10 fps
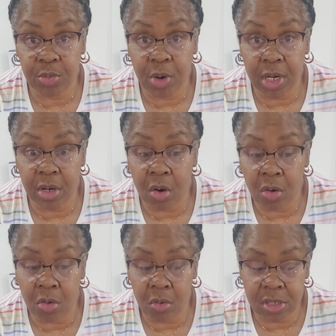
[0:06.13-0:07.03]
one of the
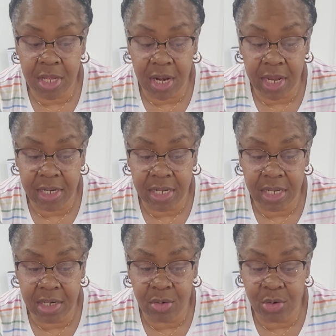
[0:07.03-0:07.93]
hauls that I
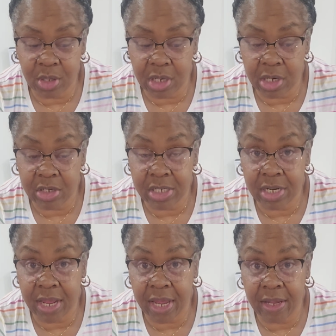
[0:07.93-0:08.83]
did earlier
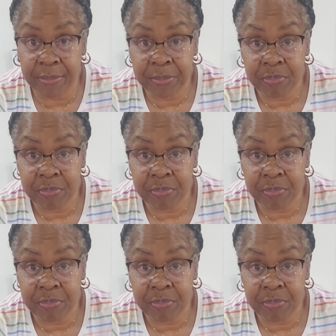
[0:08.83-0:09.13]
today.